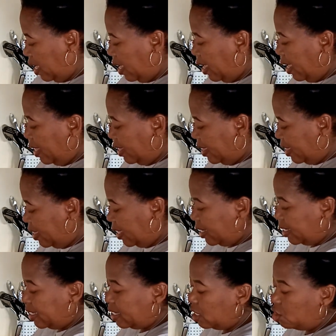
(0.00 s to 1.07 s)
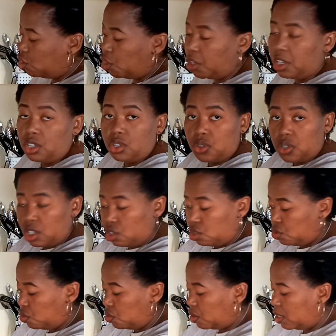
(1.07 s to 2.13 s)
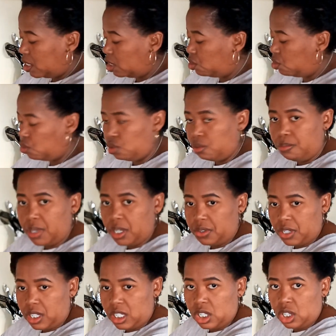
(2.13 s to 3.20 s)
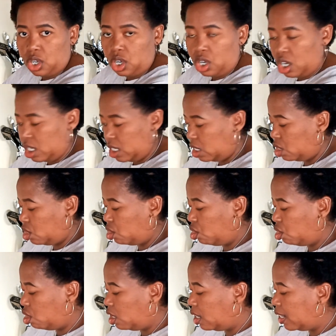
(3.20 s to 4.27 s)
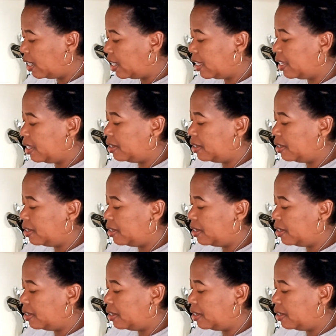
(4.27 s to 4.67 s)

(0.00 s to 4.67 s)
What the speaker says: And this is going to ensure that your berries last longer.